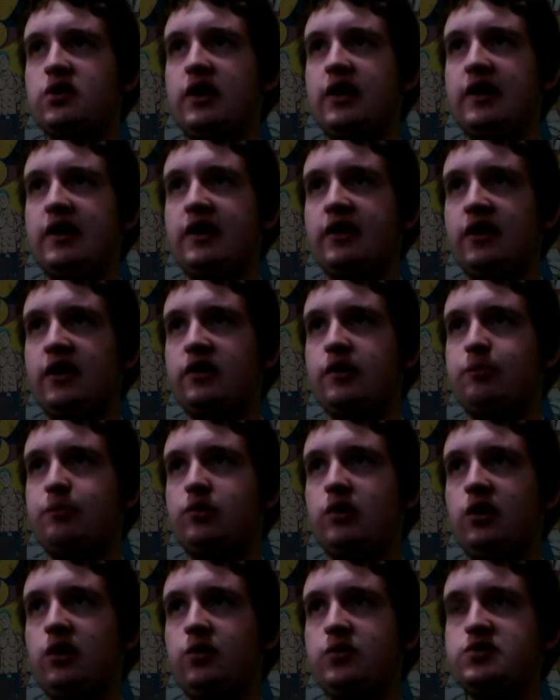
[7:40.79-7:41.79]
and another
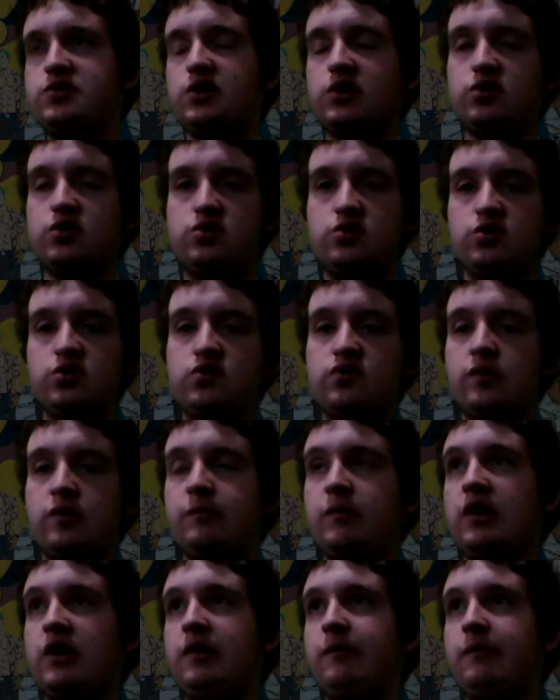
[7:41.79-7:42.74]
pro is you can choose from